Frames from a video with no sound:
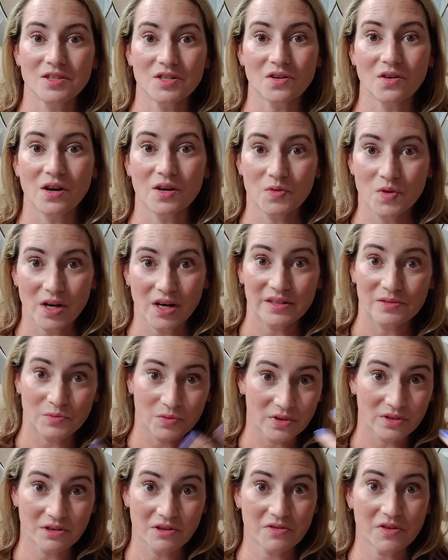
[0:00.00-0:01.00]
So I really,
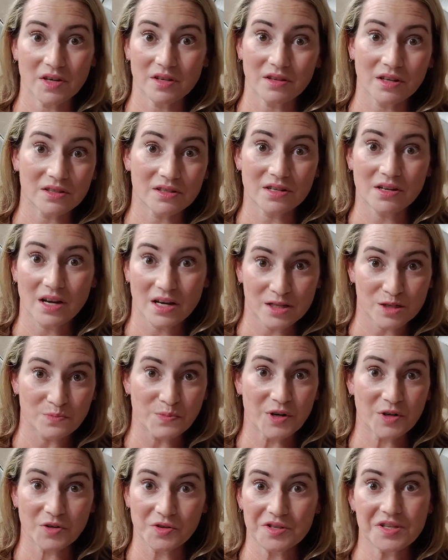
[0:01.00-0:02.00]
really think that's a nice
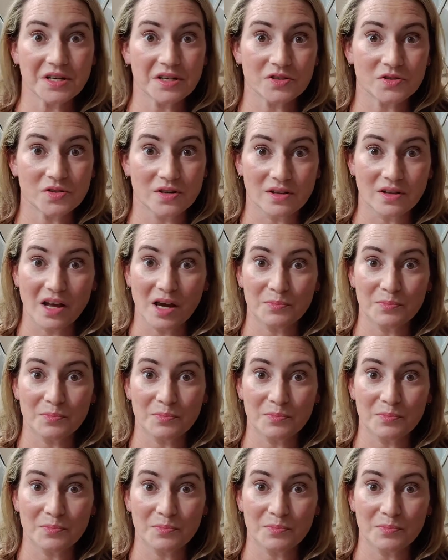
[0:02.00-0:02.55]
mineral sunscreen.